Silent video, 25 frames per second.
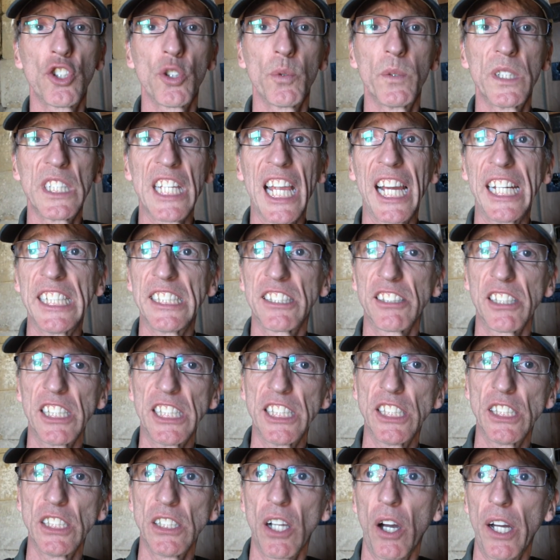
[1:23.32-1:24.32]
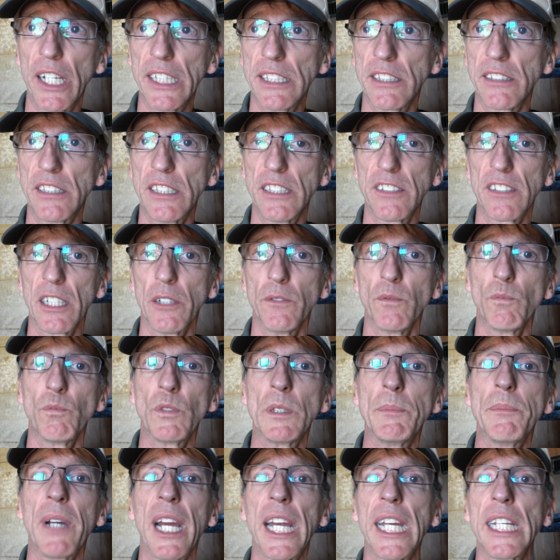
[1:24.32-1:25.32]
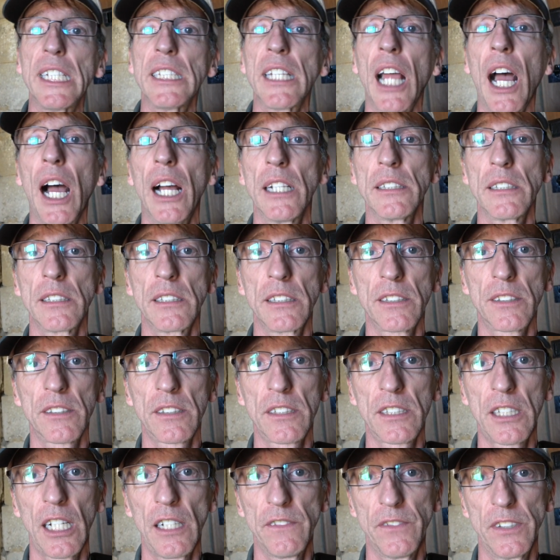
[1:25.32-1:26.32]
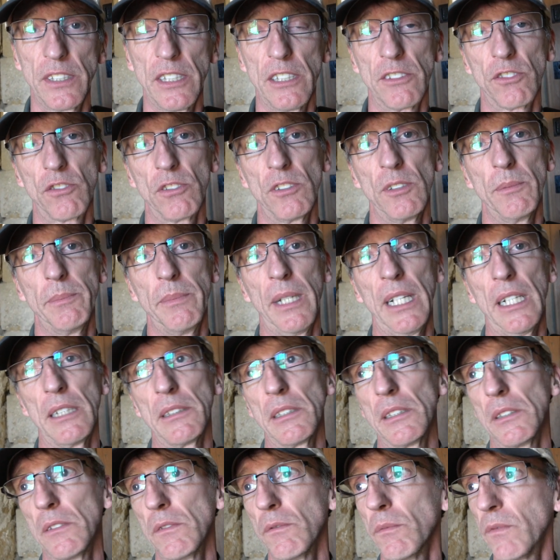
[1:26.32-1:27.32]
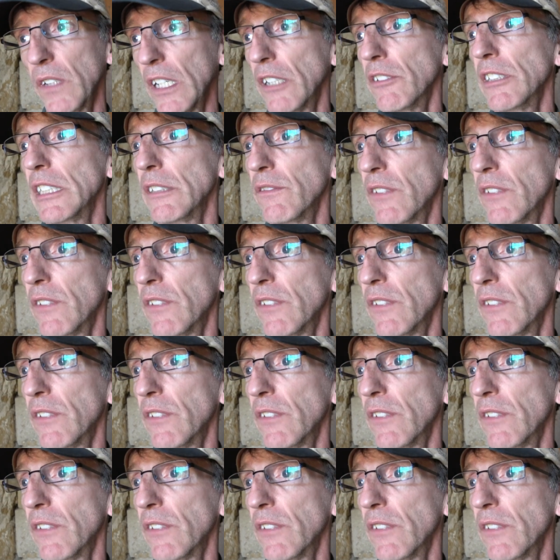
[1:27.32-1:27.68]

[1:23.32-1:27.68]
during the 1890s and remained undiscovered until about very,